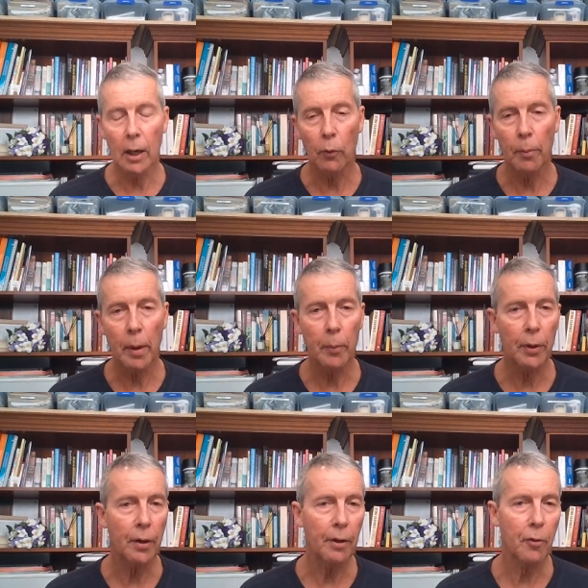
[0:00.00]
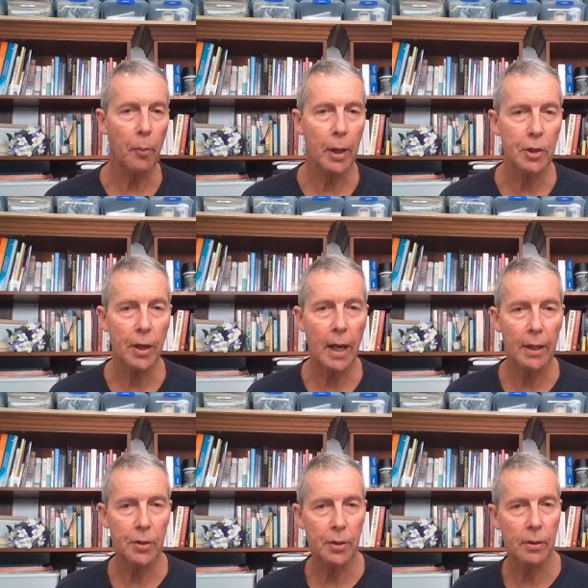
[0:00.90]
Remember that if the patient
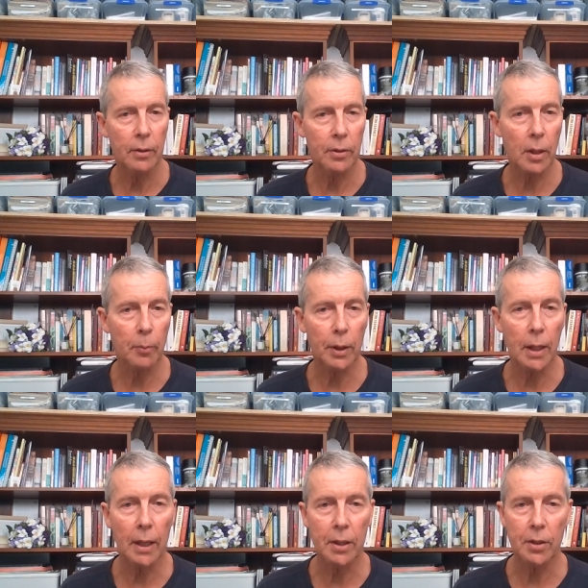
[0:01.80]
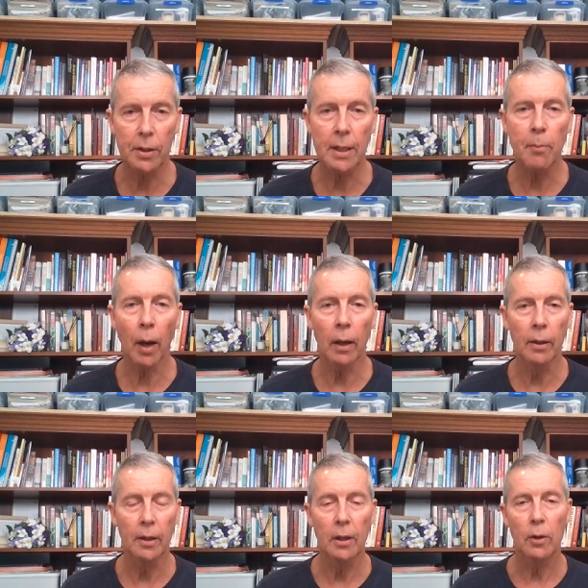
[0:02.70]
has subcutaneous edema
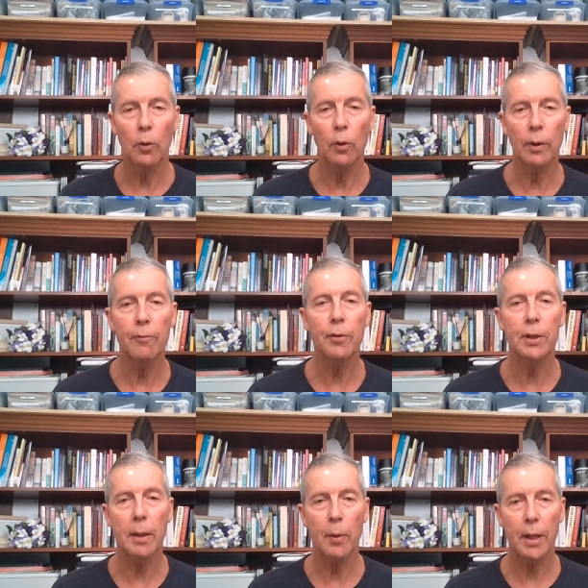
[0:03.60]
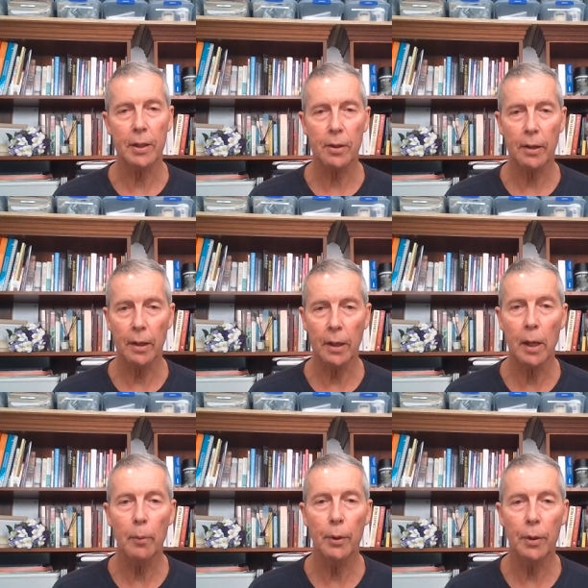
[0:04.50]
or lymphedema, that's going to
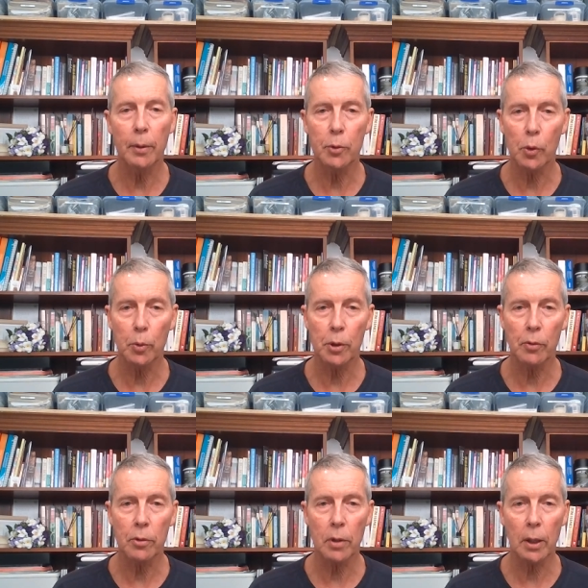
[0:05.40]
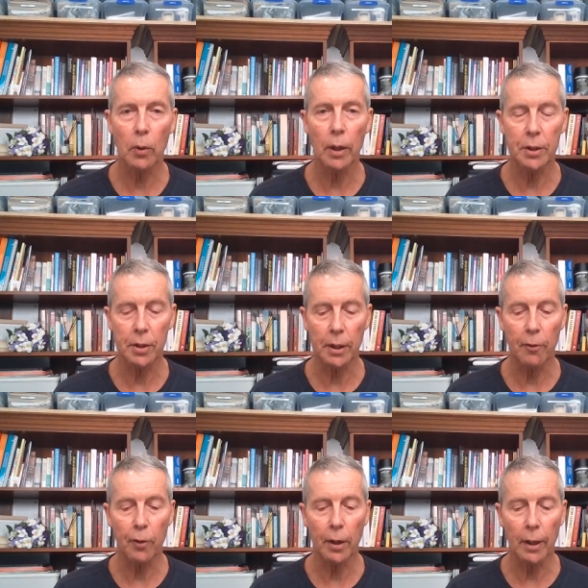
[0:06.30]
inhibit the absorption of the drug quite
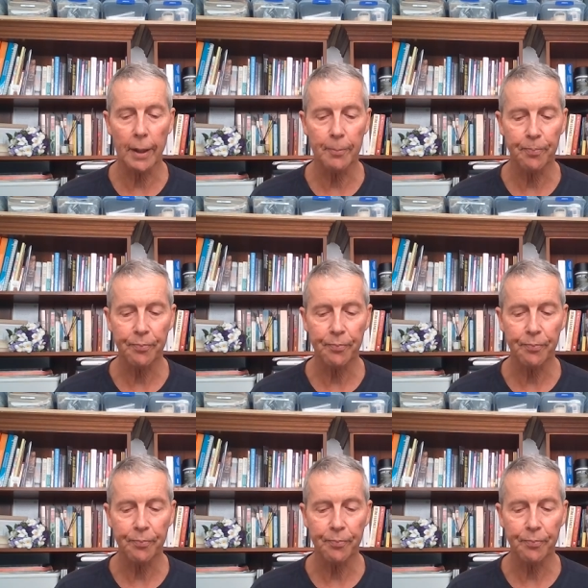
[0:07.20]
significantly.